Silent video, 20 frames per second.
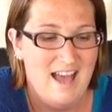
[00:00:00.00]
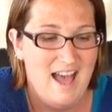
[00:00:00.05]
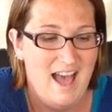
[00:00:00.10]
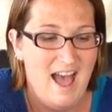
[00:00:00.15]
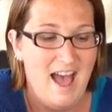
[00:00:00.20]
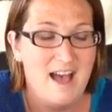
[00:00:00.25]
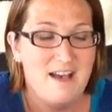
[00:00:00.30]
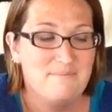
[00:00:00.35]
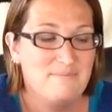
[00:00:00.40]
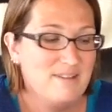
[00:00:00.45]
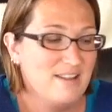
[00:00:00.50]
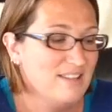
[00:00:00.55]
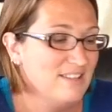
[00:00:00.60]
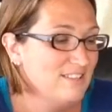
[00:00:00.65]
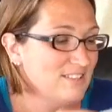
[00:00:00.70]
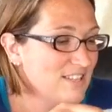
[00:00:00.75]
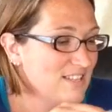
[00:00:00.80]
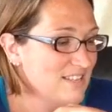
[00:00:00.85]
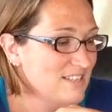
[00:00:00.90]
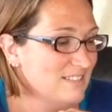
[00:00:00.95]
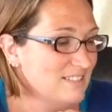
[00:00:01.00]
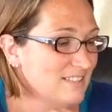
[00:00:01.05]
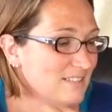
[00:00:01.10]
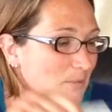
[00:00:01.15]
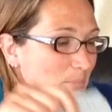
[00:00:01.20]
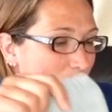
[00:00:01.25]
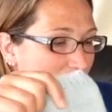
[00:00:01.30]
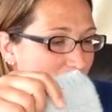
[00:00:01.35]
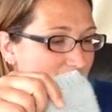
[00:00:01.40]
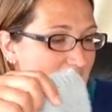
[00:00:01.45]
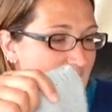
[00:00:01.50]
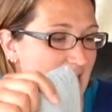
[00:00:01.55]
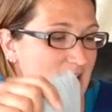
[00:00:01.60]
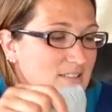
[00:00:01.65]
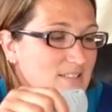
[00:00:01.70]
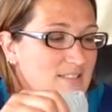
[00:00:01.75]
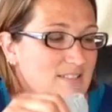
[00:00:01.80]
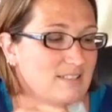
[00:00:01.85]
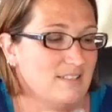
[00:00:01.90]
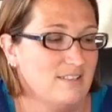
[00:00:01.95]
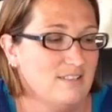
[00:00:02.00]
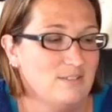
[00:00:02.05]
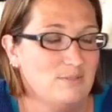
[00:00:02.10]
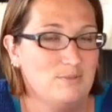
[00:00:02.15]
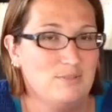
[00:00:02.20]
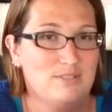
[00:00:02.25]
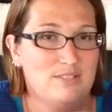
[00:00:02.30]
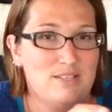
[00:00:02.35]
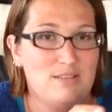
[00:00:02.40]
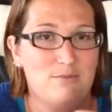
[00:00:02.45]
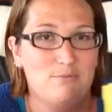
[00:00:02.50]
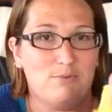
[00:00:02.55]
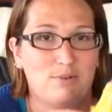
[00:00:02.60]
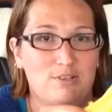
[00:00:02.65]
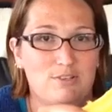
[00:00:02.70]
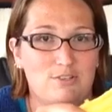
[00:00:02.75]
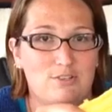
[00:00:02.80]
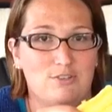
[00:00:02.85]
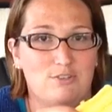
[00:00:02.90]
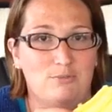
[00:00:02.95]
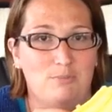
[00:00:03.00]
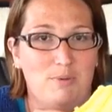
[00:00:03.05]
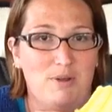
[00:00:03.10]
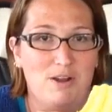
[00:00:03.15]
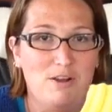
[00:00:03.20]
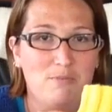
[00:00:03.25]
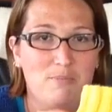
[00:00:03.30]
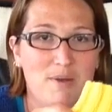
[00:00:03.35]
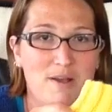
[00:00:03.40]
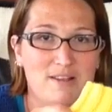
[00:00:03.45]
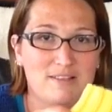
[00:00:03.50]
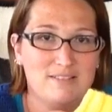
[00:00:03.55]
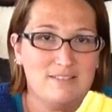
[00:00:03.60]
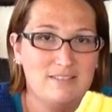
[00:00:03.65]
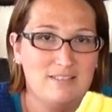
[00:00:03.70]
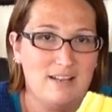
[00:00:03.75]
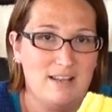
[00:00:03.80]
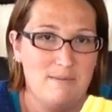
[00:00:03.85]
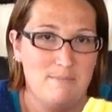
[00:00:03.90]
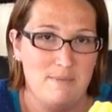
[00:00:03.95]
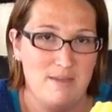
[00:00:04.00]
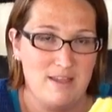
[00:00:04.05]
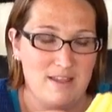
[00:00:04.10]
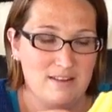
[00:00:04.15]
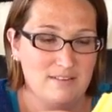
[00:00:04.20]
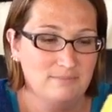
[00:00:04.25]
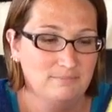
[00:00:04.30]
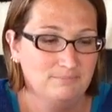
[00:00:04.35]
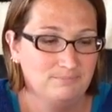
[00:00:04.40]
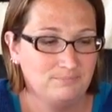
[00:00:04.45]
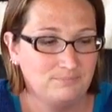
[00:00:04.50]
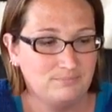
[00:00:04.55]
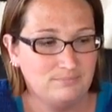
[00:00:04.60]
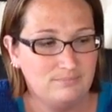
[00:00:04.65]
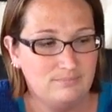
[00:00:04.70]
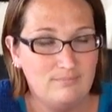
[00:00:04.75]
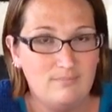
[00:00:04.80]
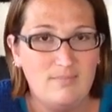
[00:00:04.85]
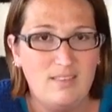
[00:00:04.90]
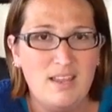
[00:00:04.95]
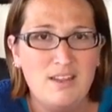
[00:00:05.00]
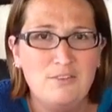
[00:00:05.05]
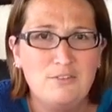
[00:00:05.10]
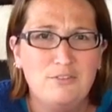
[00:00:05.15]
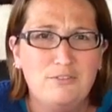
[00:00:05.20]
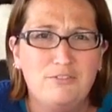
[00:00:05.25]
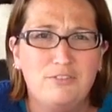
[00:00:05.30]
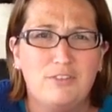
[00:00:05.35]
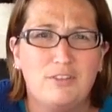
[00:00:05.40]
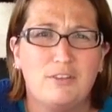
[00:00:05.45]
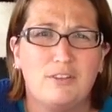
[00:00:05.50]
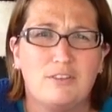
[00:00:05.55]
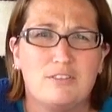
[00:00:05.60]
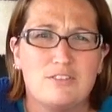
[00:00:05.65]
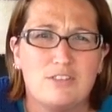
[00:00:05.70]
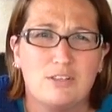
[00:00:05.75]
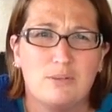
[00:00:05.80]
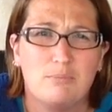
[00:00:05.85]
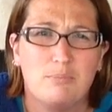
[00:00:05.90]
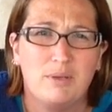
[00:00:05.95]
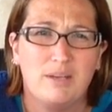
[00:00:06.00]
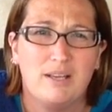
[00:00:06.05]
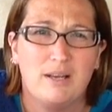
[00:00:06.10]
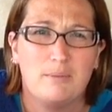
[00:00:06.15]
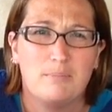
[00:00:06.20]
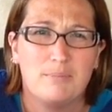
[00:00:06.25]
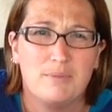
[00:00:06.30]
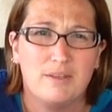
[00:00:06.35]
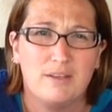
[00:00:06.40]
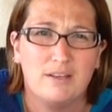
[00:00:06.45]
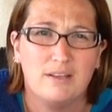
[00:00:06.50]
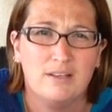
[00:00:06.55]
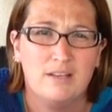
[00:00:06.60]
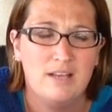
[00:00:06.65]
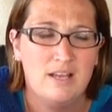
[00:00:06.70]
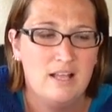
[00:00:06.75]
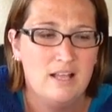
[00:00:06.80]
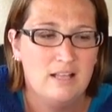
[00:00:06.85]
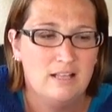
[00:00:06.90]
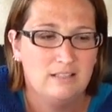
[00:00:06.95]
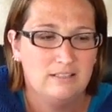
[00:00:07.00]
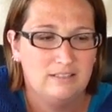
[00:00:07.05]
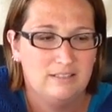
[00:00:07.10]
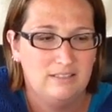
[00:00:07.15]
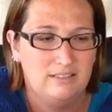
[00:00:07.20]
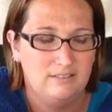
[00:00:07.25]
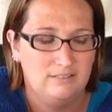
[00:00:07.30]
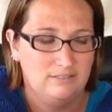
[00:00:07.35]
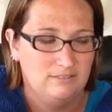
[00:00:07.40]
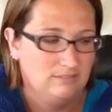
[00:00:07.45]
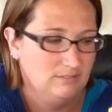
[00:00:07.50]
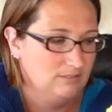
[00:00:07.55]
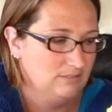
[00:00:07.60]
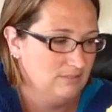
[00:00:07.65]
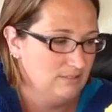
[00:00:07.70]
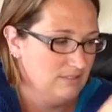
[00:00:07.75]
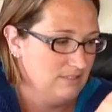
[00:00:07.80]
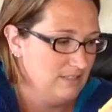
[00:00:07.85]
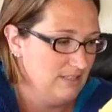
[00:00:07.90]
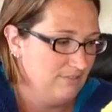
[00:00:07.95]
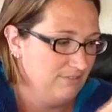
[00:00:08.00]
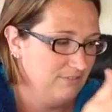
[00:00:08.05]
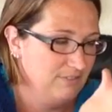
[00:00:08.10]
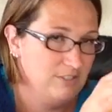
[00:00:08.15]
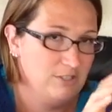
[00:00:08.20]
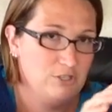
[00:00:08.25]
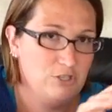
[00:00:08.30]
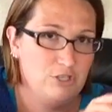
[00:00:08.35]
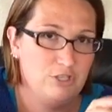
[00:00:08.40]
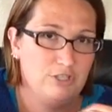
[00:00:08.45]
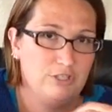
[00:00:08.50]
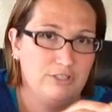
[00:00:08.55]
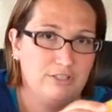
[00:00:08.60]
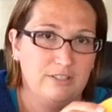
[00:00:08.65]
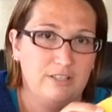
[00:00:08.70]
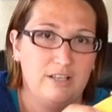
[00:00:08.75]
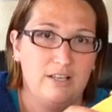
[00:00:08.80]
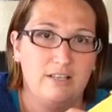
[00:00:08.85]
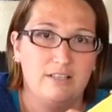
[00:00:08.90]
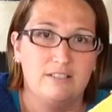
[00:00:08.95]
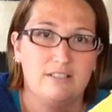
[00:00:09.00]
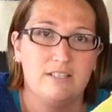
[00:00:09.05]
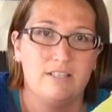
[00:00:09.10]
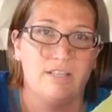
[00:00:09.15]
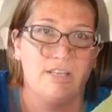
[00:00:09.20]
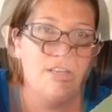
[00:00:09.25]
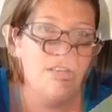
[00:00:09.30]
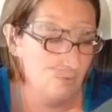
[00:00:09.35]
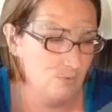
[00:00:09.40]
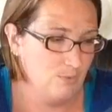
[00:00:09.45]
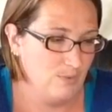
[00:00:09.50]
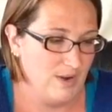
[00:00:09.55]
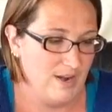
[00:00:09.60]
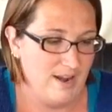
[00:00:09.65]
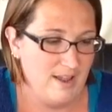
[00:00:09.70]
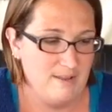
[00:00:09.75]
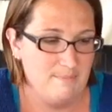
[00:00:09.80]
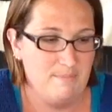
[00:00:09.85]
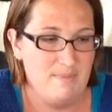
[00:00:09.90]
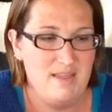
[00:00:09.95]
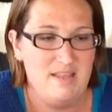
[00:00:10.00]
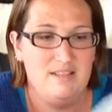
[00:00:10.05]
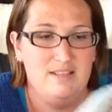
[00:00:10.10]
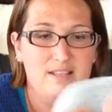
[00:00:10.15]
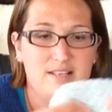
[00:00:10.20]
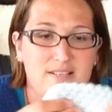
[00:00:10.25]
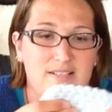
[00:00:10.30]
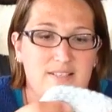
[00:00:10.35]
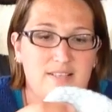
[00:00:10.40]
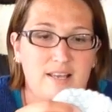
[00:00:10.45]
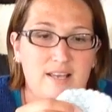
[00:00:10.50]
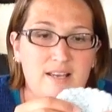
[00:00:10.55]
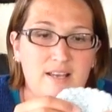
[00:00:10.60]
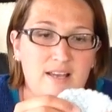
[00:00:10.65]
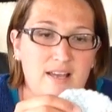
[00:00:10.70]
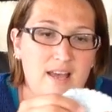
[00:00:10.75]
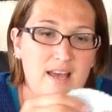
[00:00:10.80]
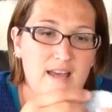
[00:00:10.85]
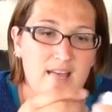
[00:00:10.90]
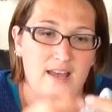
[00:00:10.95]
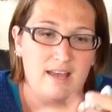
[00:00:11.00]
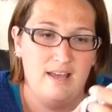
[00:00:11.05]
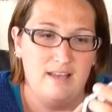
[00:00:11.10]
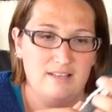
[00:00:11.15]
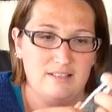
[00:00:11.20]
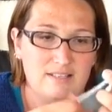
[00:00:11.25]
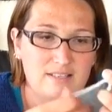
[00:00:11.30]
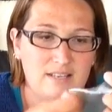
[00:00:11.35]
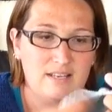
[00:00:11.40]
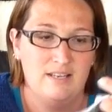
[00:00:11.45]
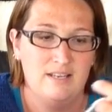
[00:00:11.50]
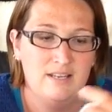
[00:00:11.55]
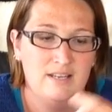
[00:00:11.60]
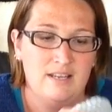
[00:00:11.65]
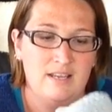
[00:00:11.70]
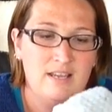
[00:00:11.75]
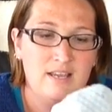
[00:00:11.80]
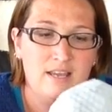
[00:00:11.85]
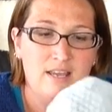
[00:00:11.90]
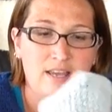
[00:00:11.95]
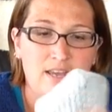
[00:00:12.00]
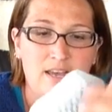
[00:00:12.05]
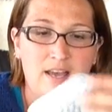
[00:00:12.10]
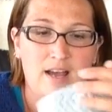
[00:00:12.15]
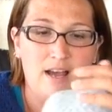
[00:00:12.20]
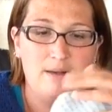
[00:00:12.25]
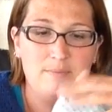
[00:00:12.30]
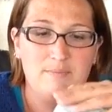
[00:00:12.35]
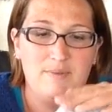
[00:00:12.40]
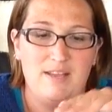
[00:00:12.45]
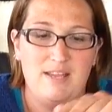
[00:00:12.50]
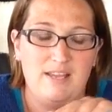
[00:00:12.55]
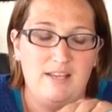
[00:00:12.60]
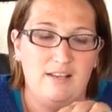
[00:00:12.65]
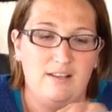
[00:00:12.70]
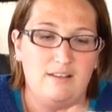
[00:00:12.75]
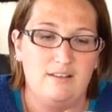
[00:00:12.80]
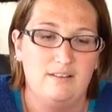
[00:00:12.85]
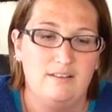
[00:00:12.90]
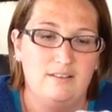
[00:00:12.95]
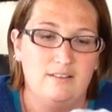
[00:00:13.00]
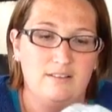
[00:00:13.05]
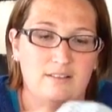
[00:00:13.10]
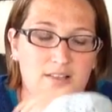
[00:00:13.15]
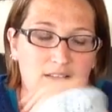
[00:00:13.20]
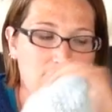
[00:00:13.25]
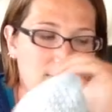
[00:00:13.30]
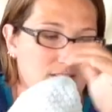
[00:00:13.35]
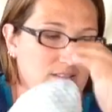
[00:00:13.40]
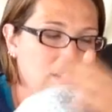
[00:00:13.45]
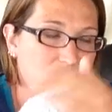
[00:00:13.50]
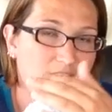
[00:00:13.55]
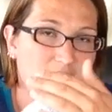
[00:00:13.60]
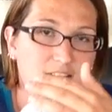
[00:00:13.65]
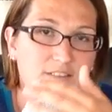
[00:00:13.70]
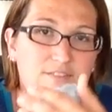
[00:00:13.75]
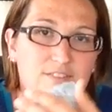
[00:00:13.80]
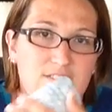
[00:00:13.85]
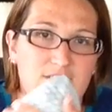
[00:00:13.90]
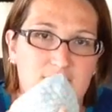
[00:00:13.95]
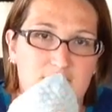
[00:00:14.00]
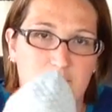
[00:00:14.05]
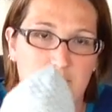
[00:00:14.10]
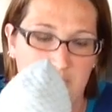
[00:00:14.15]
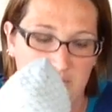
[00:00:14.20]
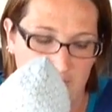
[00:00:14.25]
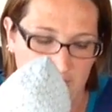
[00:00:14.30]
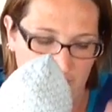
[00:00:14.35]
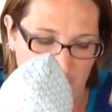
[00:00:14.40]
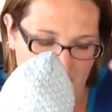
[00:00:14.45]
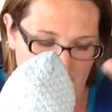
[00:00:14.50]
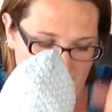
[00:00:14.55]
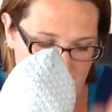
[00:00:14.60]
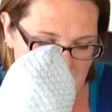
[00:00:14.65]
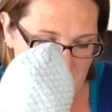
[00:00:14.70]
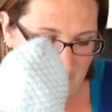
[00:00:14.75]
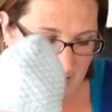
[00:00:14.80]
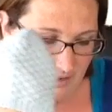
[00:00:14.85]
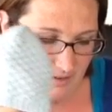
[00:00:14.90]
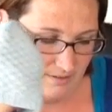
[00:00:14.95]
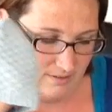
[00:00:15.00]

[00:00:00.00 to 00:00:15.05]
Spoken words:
Now there are these little pants. Now this was the original pair of pants that I made. I don't know if it's going to pick up the little definition on that there. So when I made this hat, I'm like, it's kind of a similar ribbing.